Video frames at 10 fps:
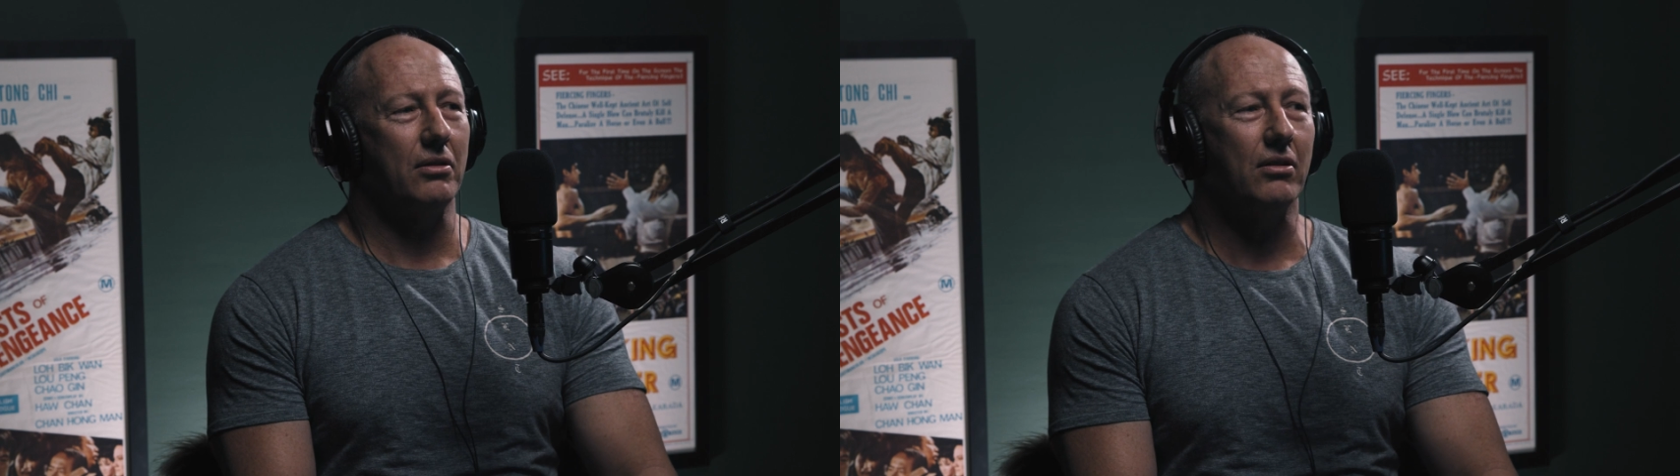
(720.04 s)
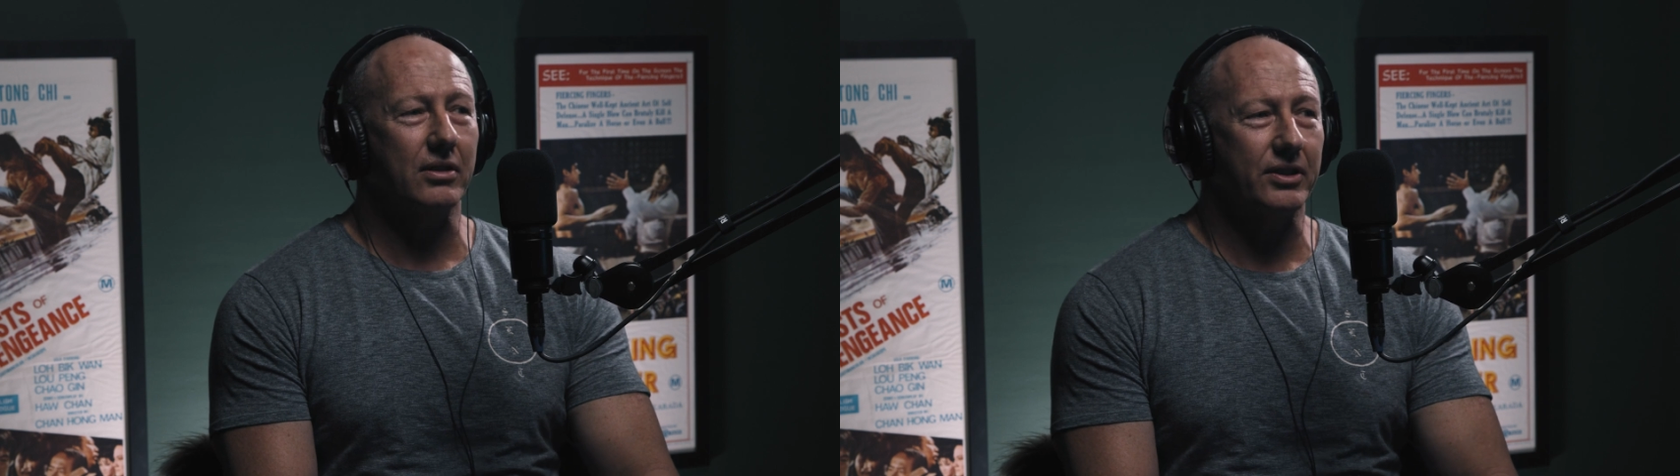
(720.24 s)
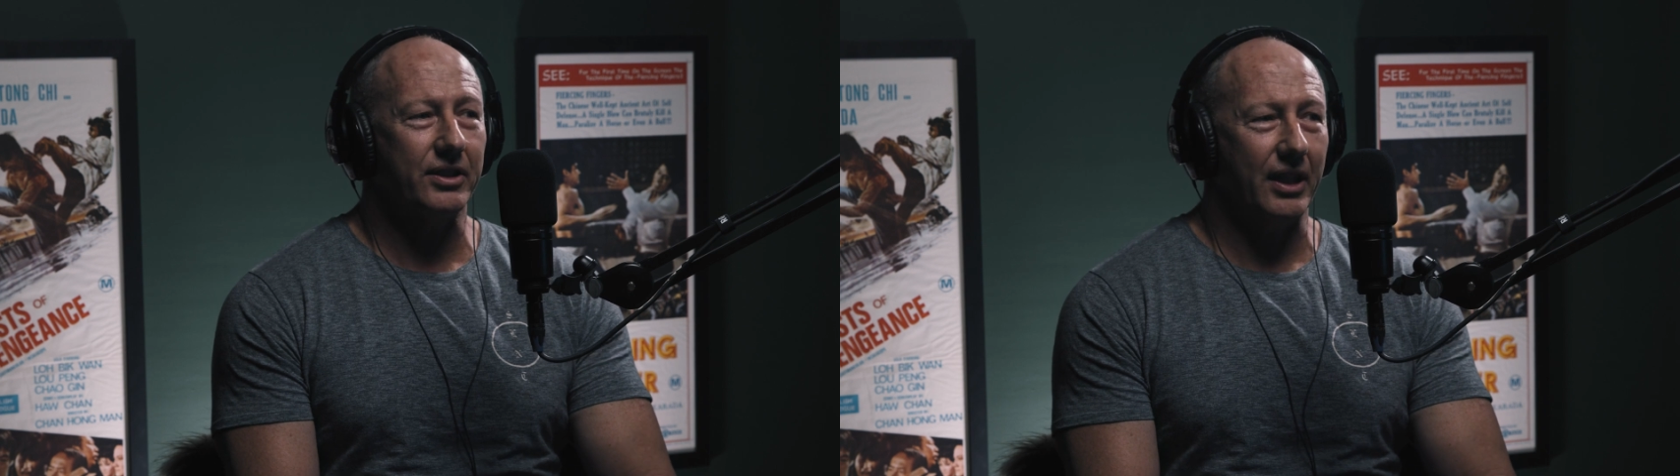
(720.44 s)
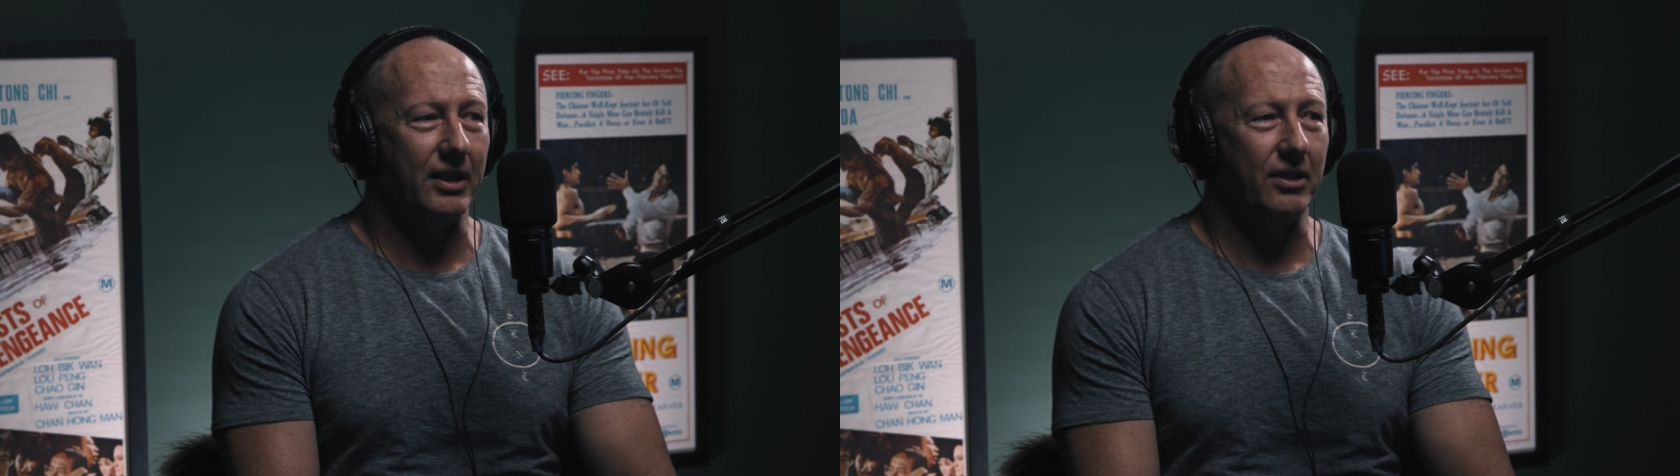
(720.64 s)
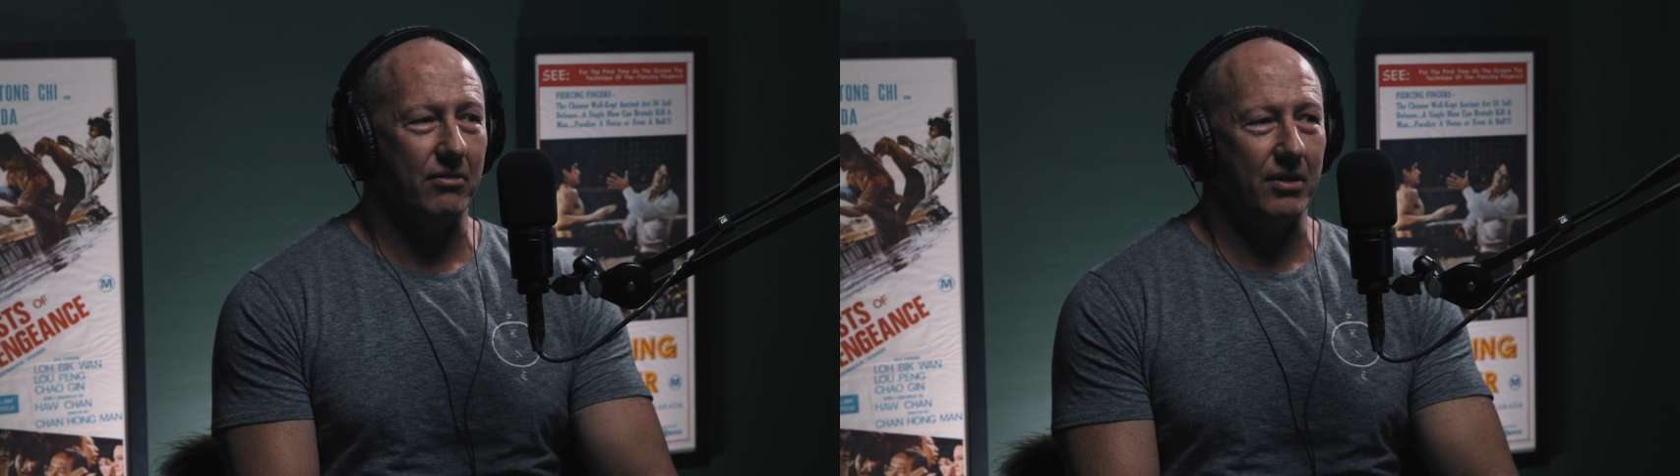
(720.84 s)
two longest
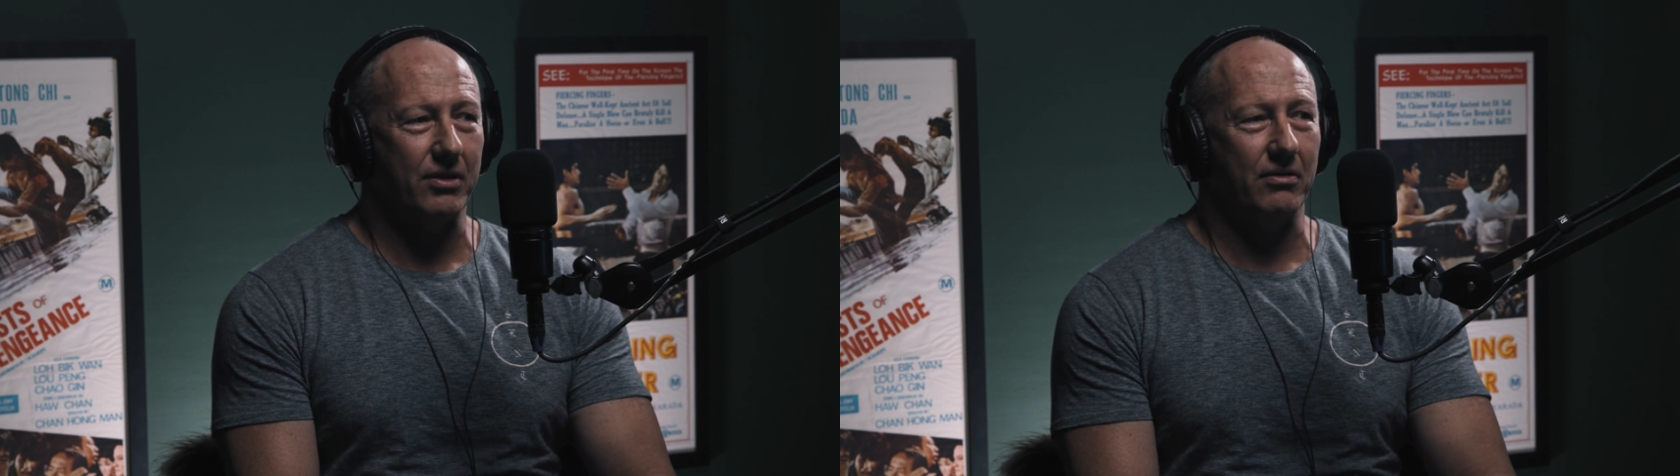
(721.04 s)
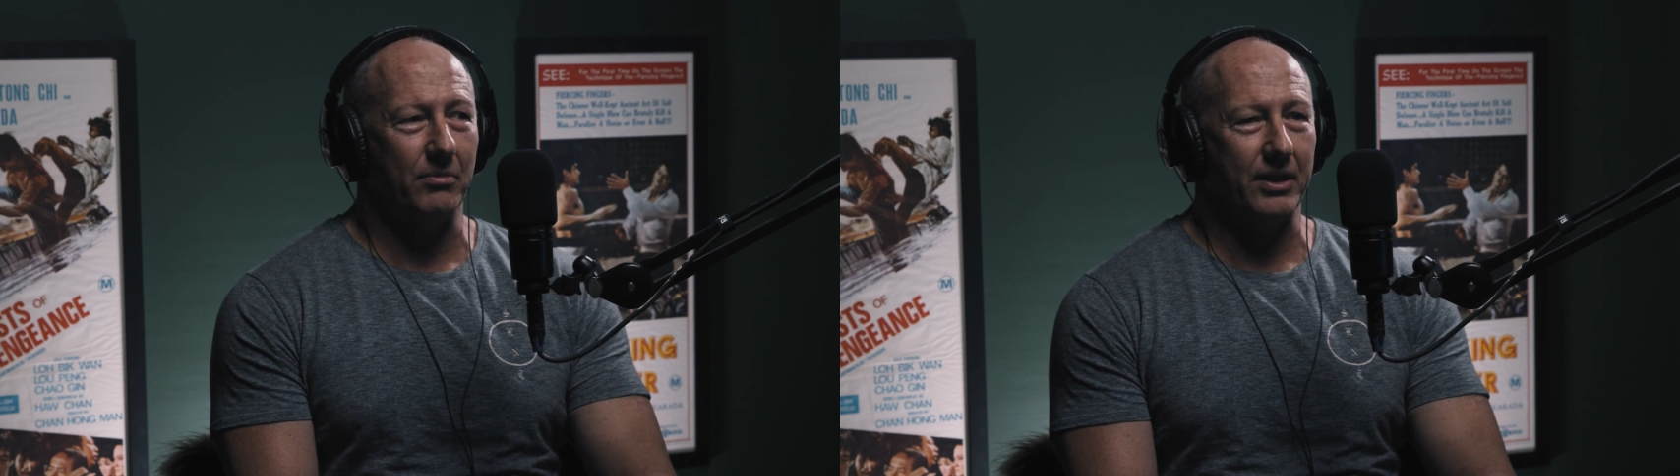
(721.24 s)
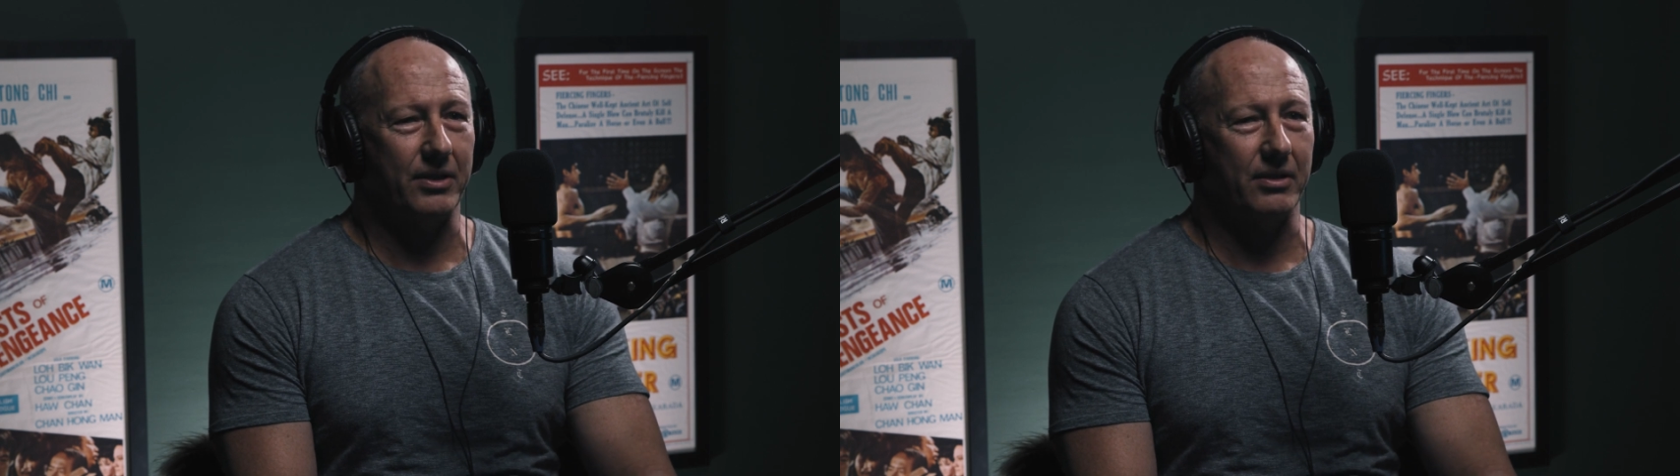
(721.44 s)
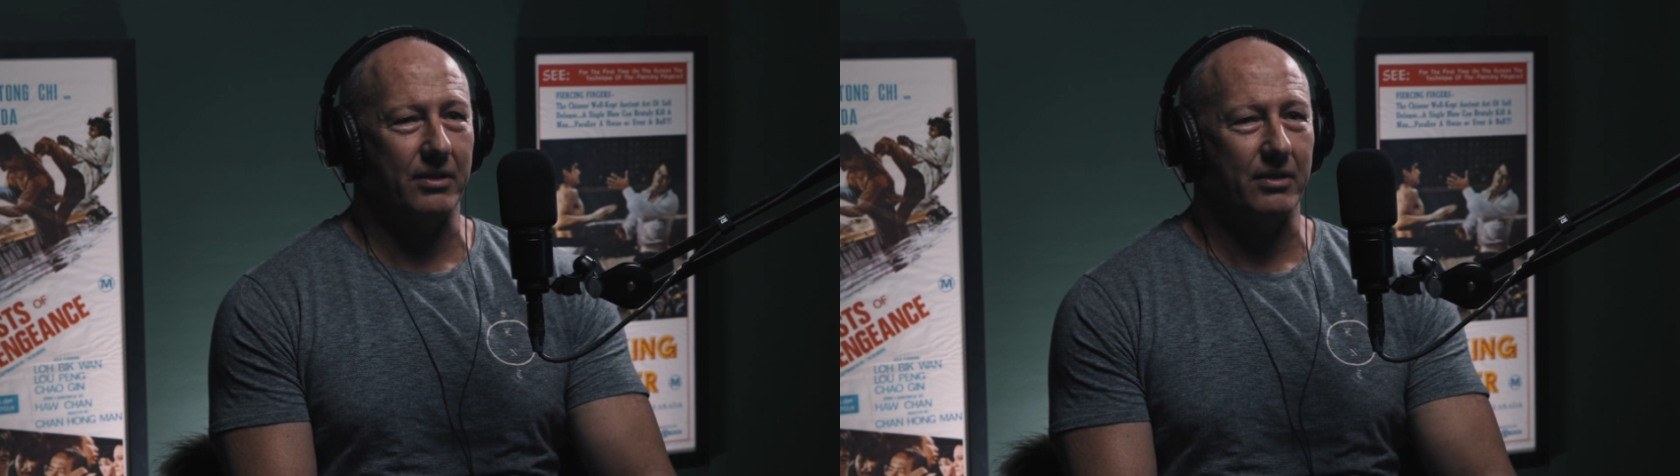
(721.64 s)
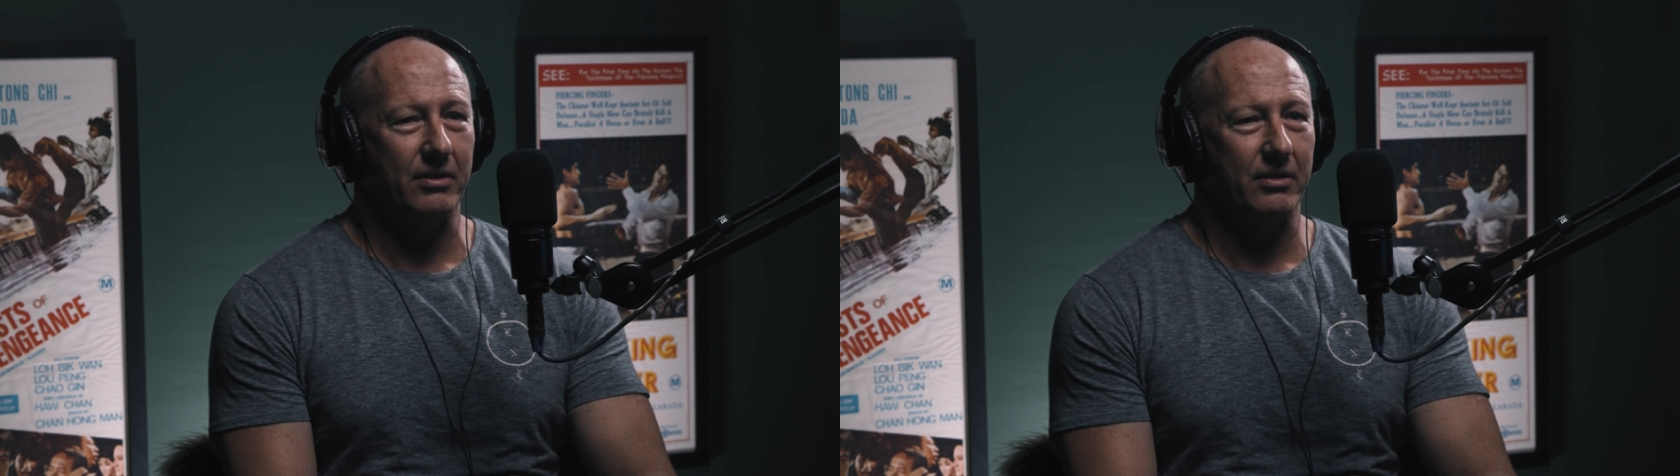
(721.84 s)
standing traditional
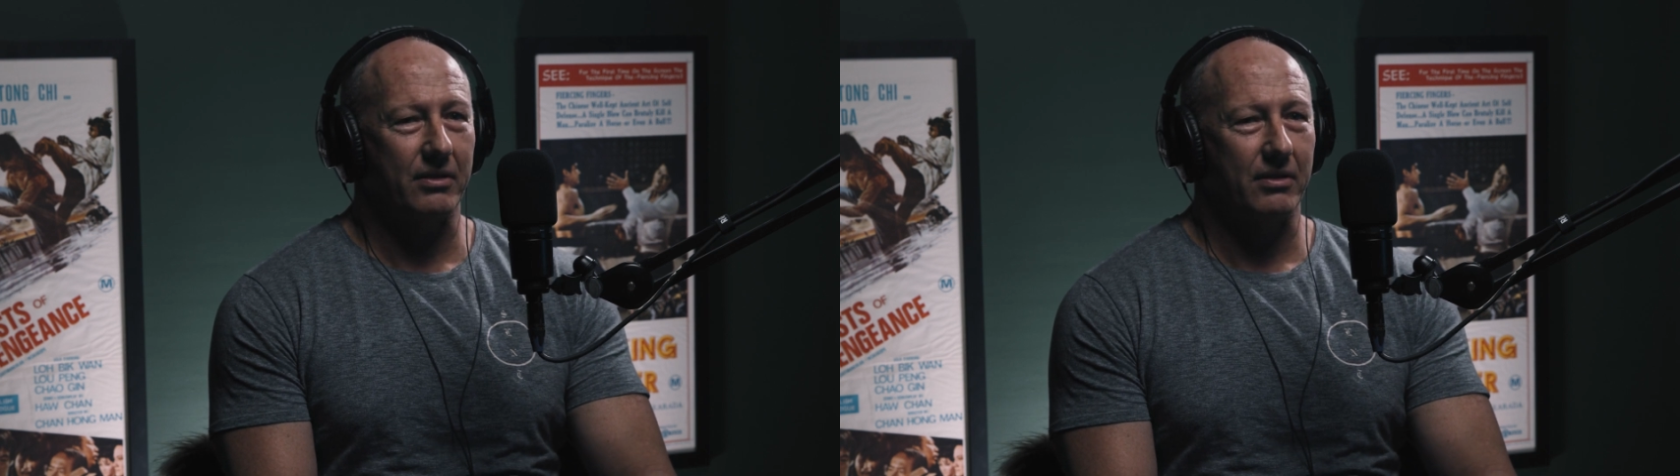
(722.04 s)
medicines?